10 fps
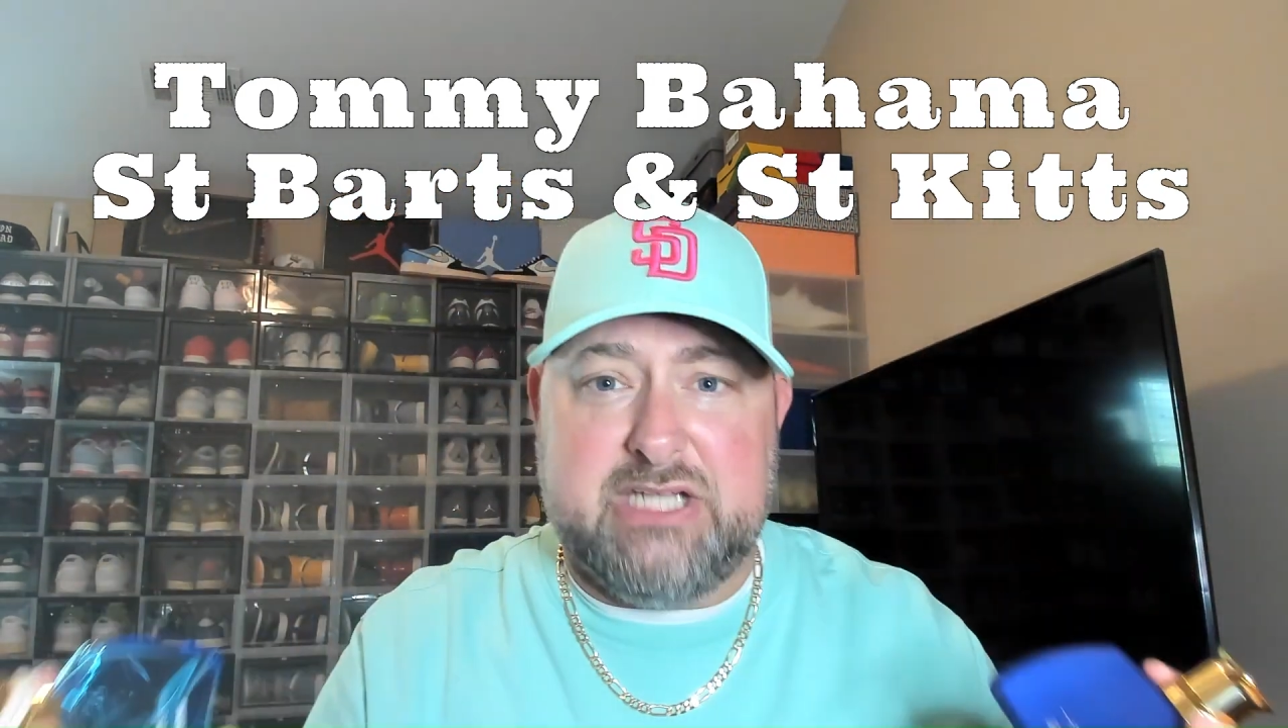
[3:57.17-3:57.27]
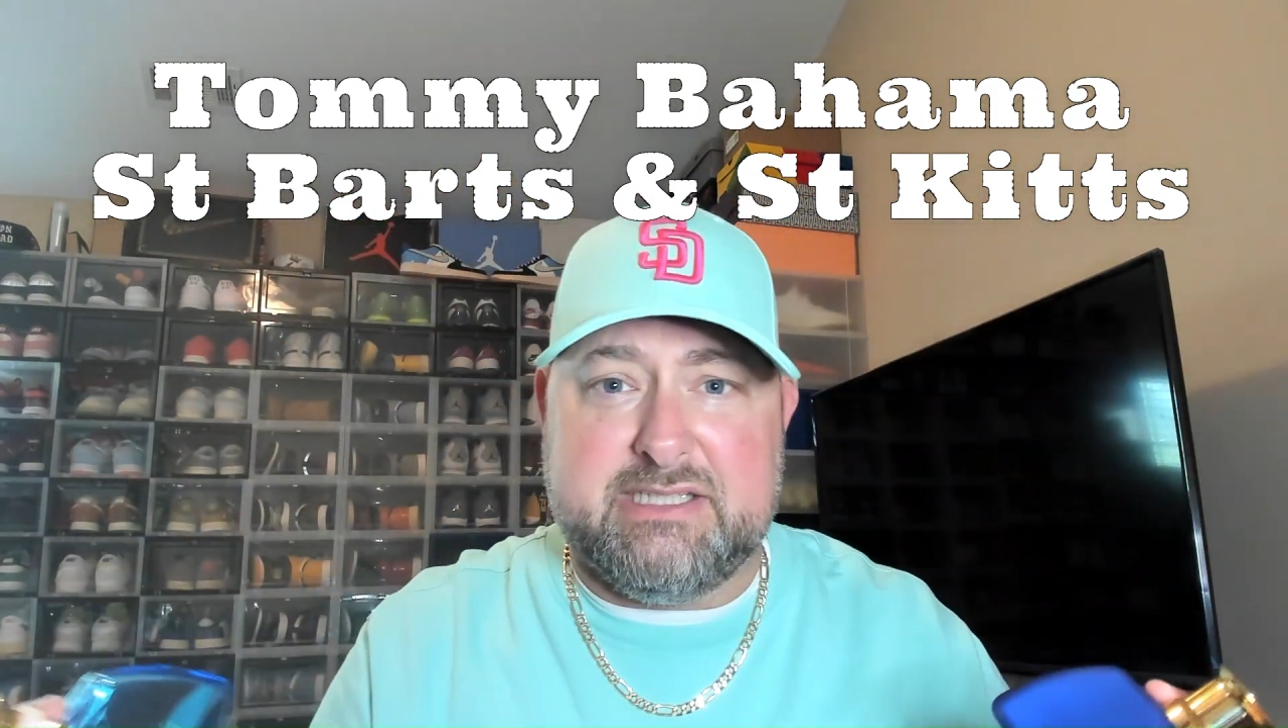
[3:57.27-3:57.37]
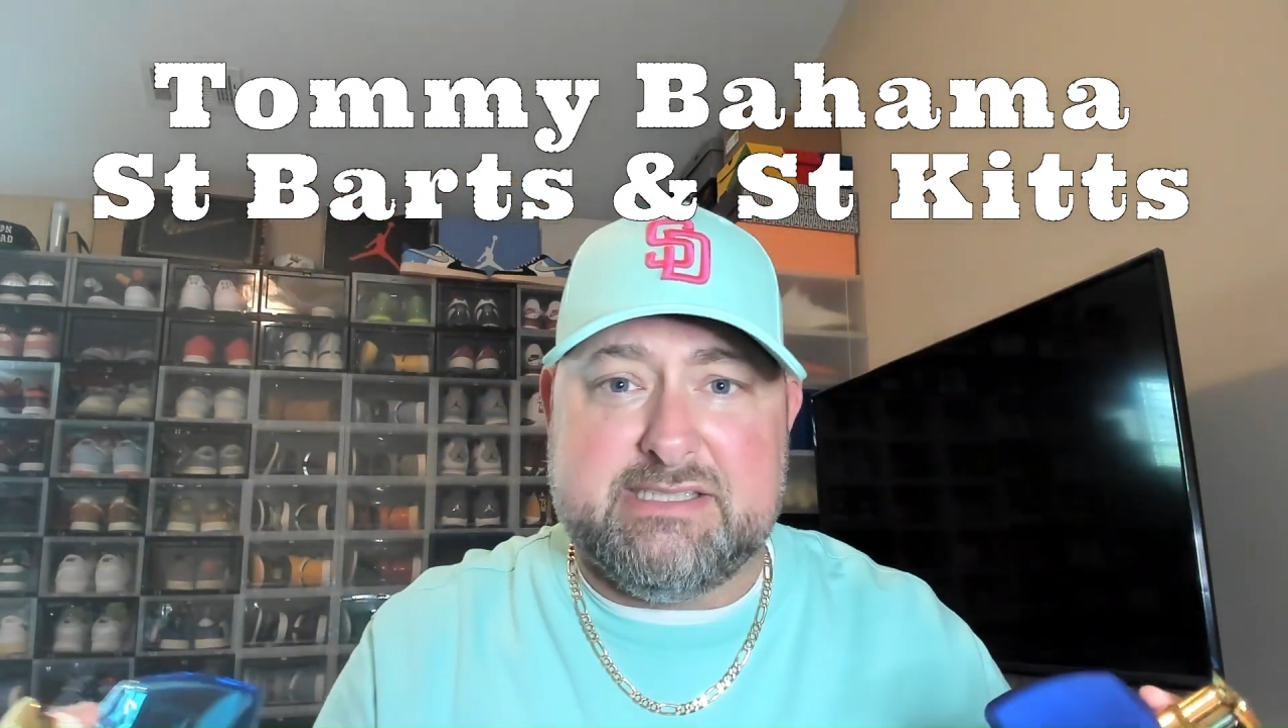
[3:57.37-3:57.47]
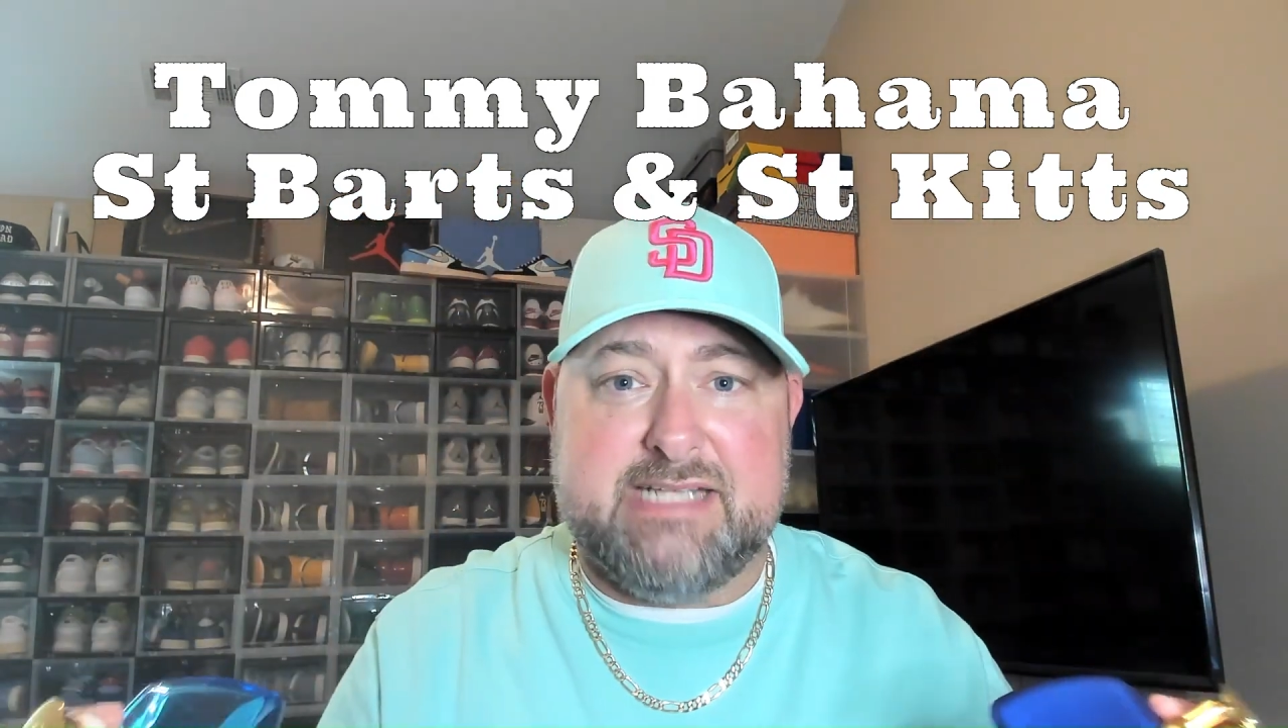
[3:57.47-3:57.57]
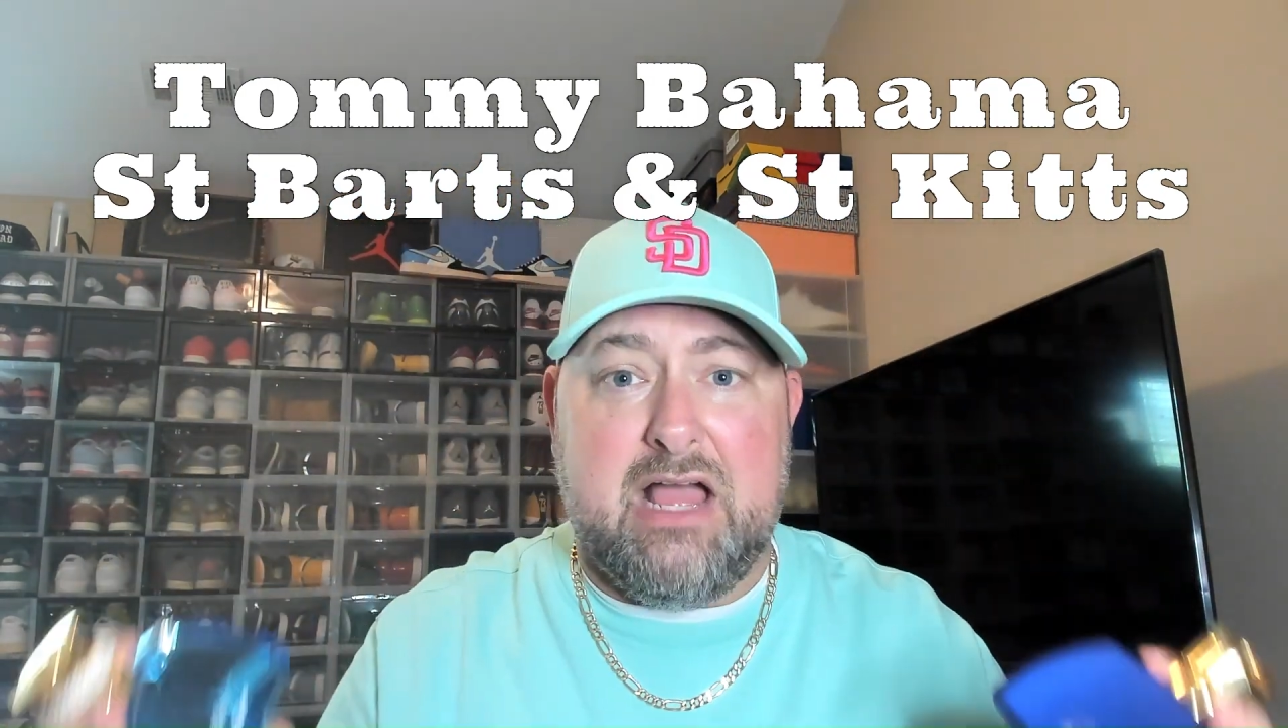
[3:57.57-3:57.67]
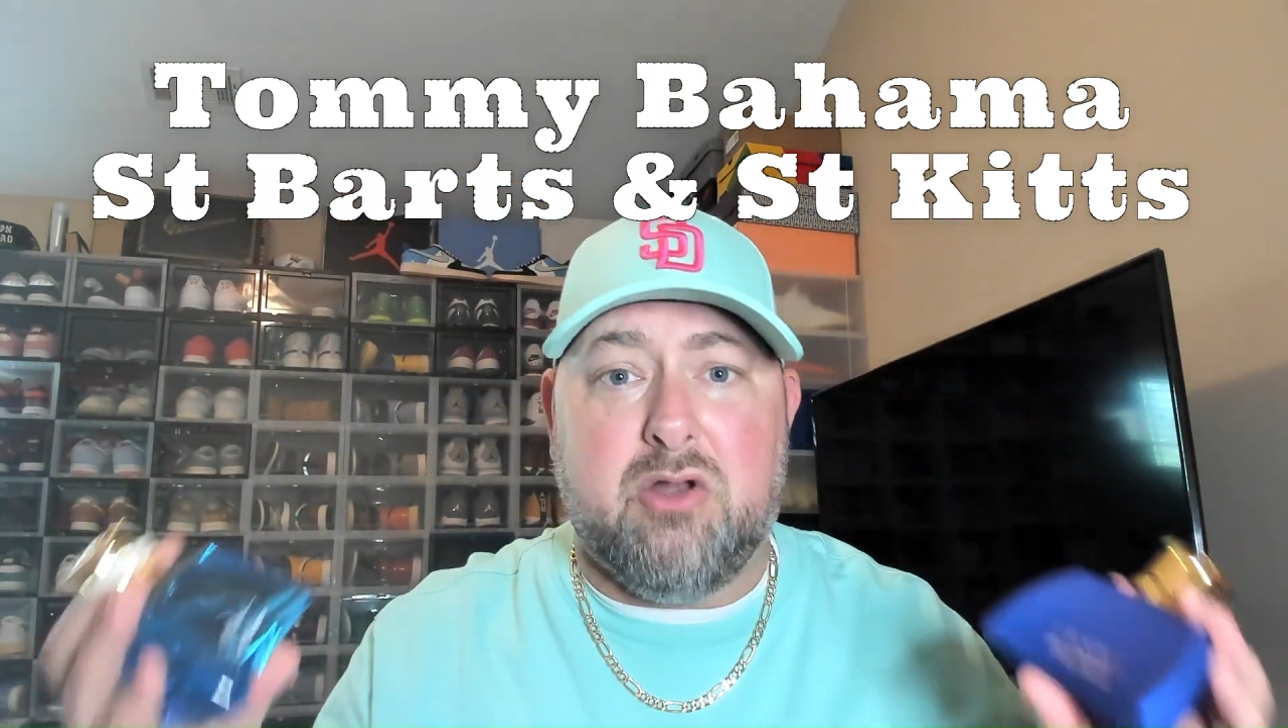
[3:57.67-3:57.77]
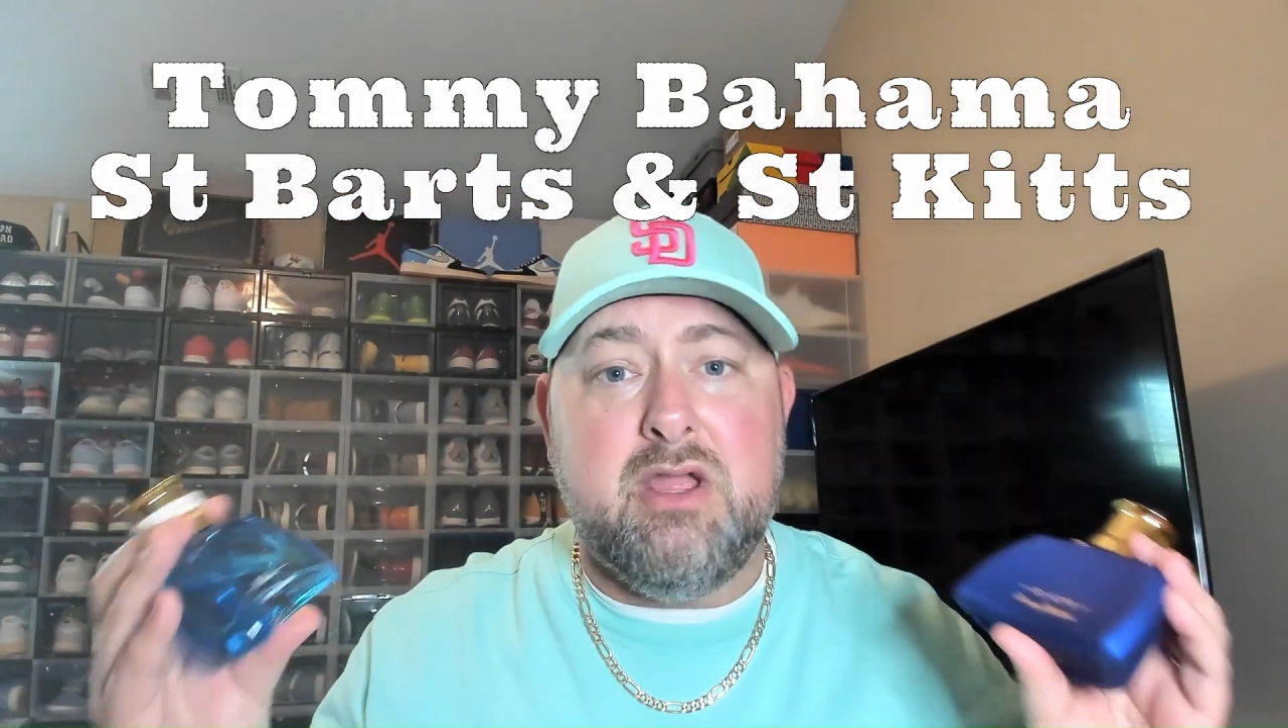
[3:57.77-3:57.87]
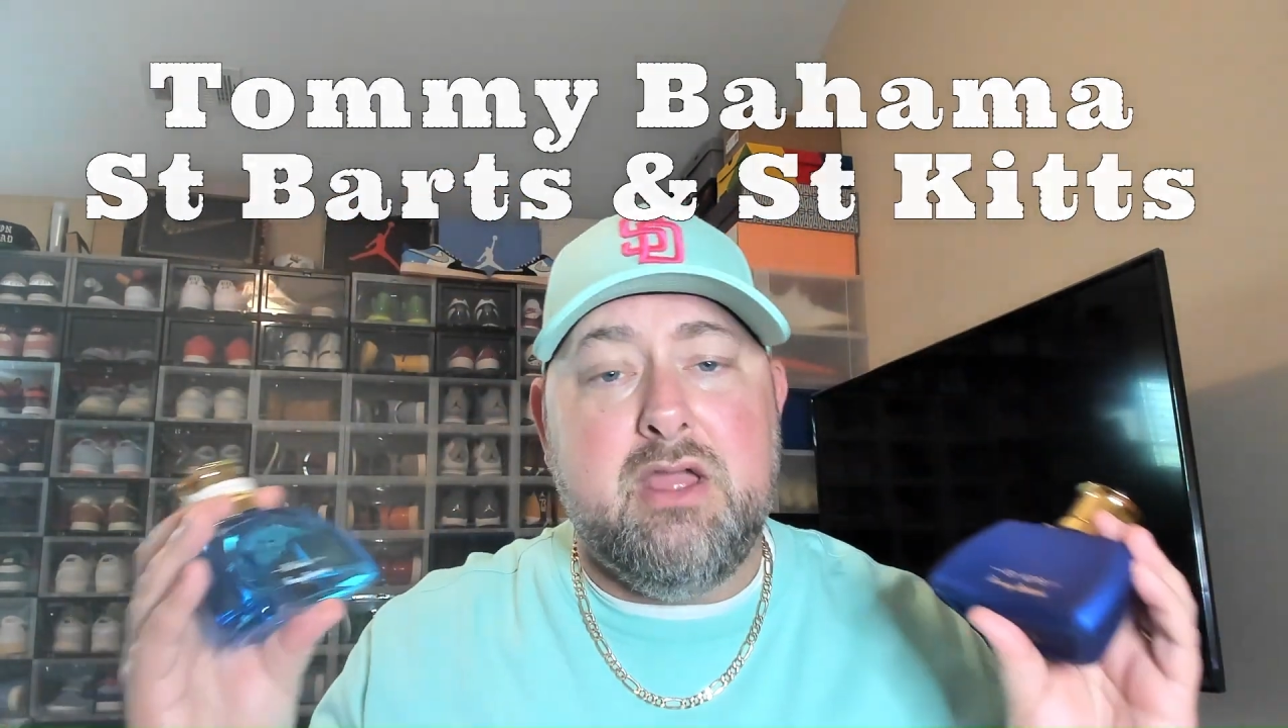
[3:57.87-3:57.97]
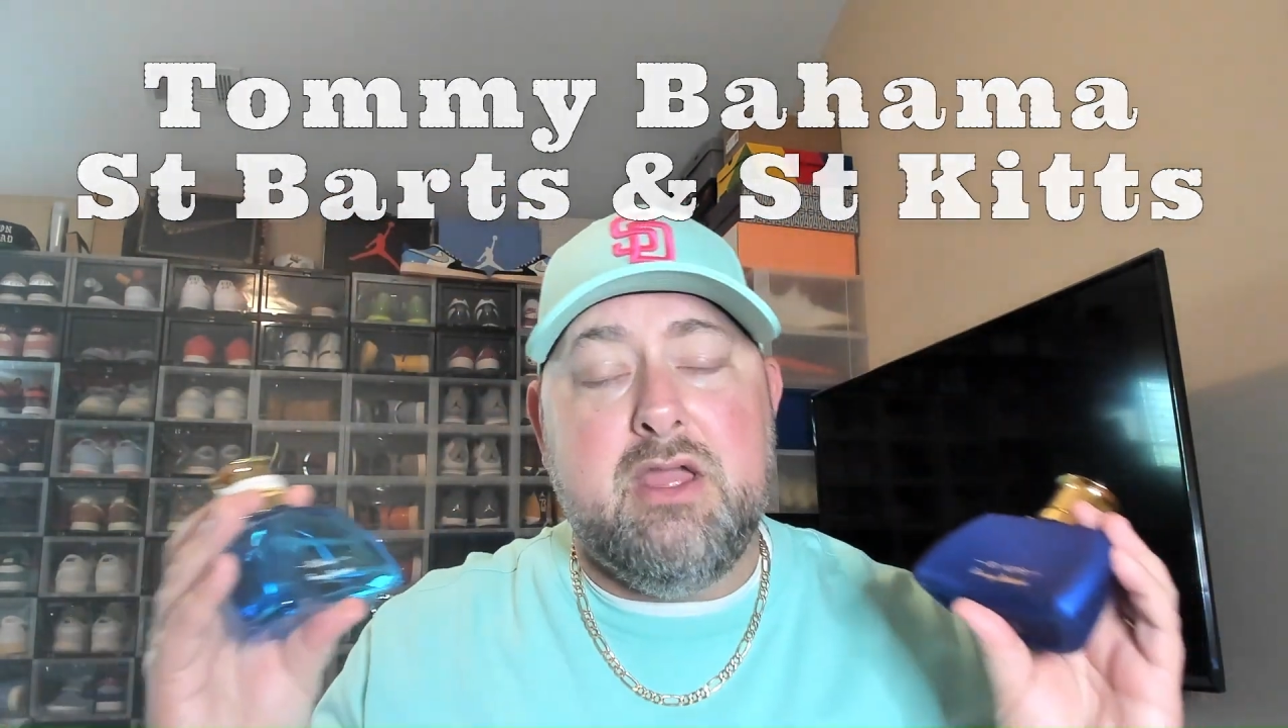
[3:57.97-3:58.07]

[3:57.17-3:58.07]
Check this out.